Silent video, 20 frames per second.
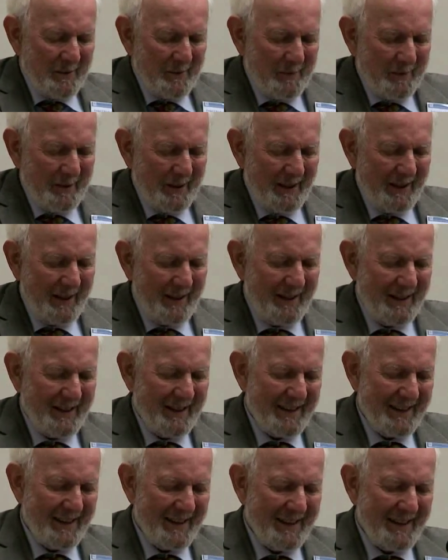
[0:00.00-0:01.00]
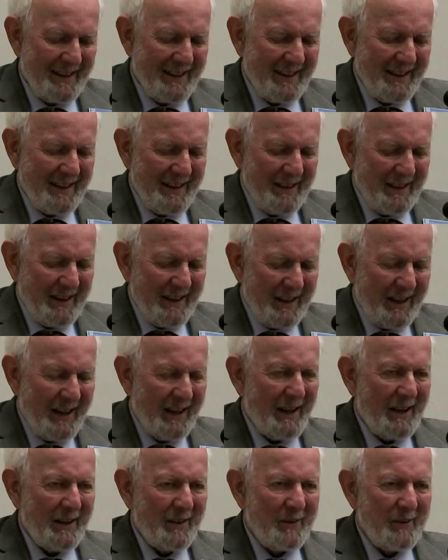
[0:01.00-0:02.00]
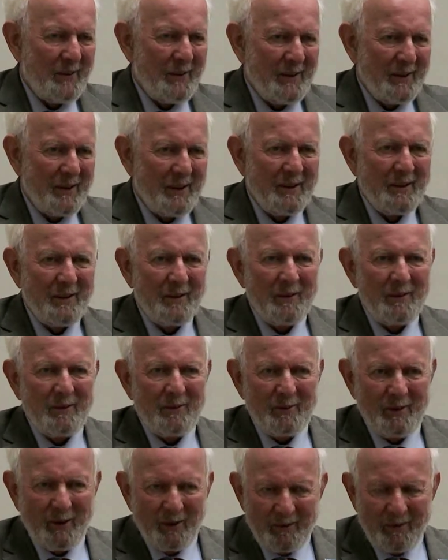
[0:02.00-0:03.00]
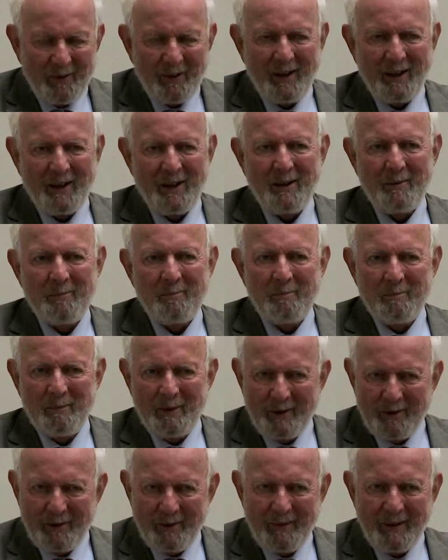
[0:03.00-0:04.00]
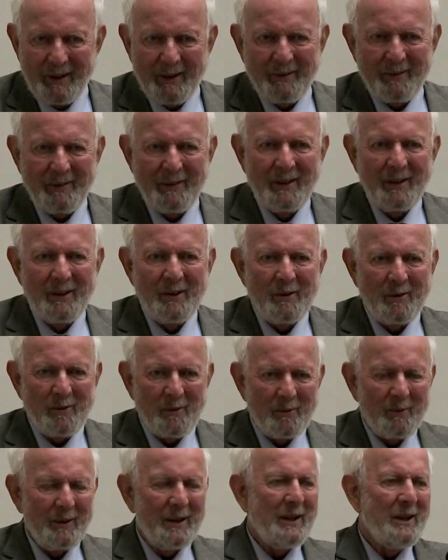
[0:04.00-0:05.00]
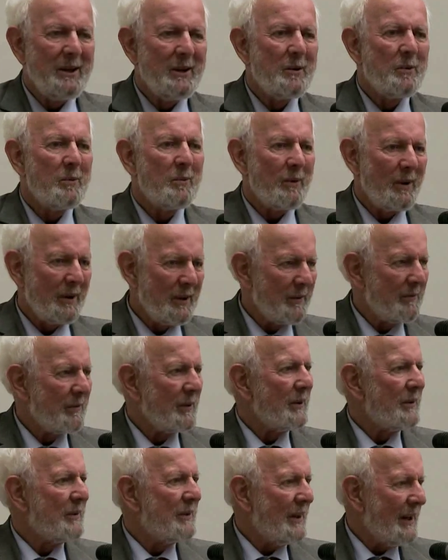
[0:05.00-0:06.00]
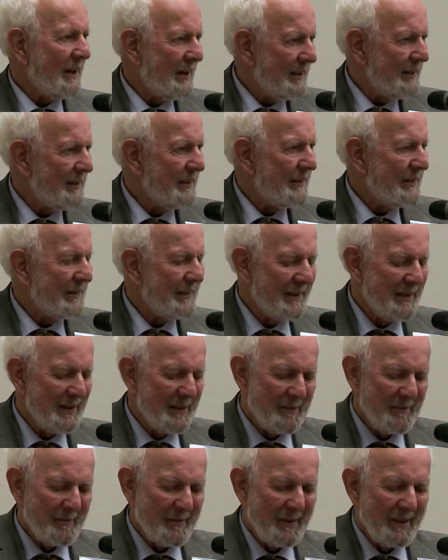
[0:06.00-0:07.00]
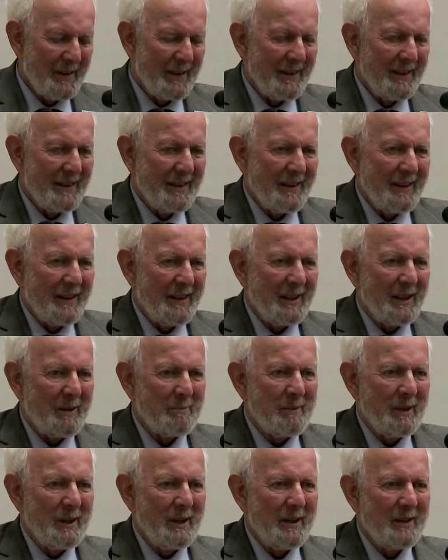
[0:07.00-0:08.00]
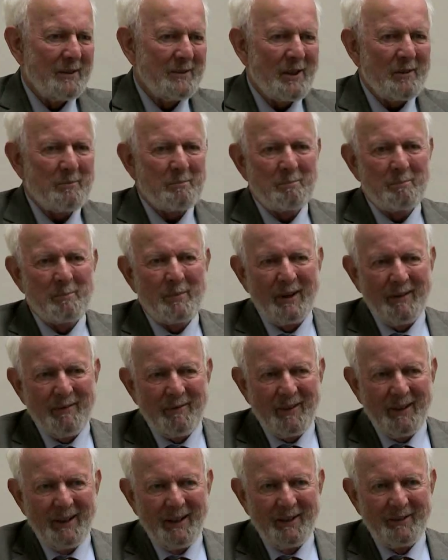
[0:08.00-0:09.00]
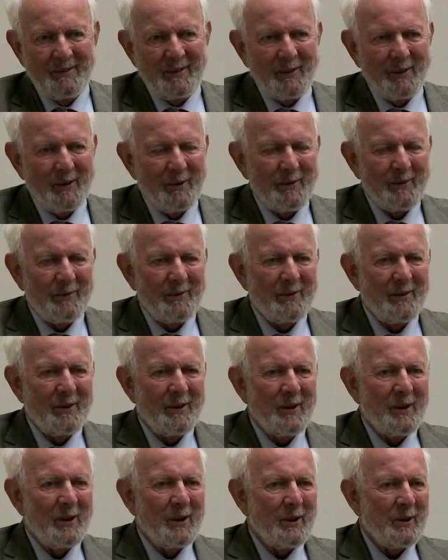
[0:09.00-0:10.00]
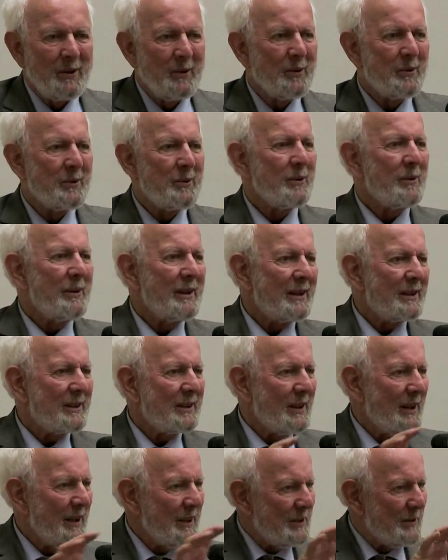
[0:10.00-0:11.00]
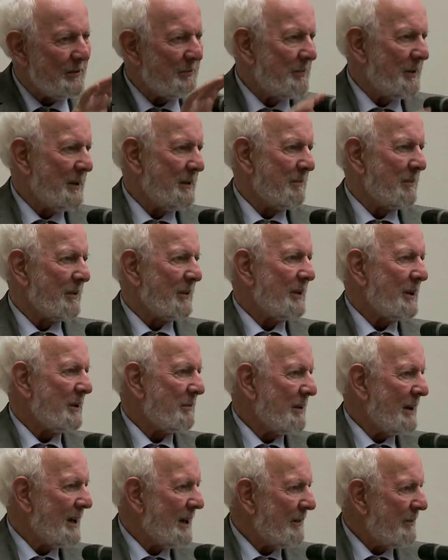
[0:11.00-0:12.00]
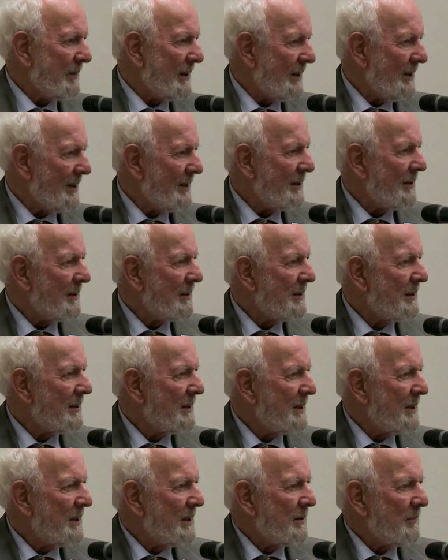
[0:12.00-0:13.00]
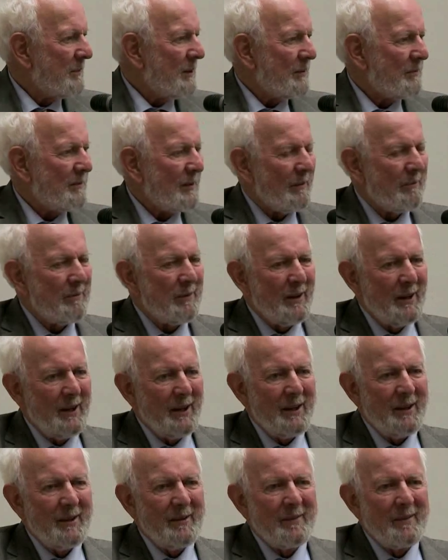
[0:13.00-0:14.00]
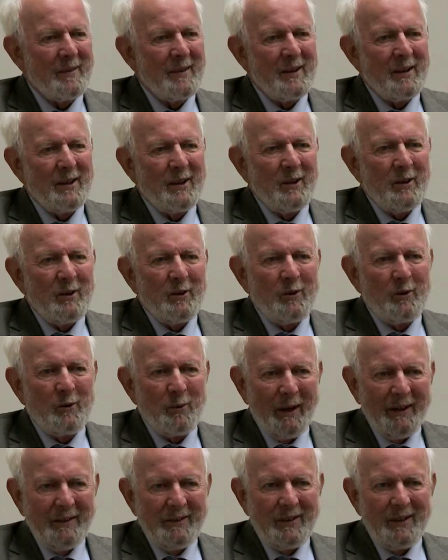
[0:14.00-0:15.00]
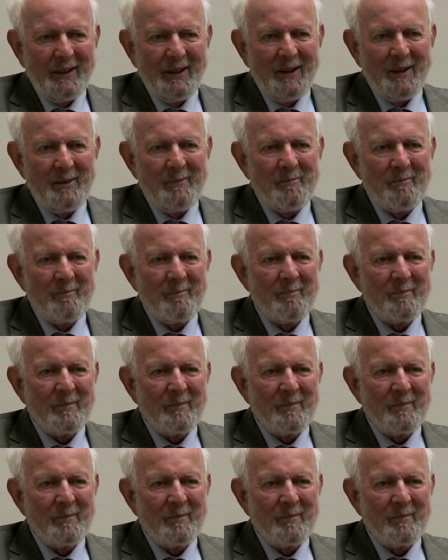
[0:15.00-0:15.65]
We had, so far, most of us, 3 wonderful days. And let me just briefly introduce you to the kind of people that we have here. We have roughly 20,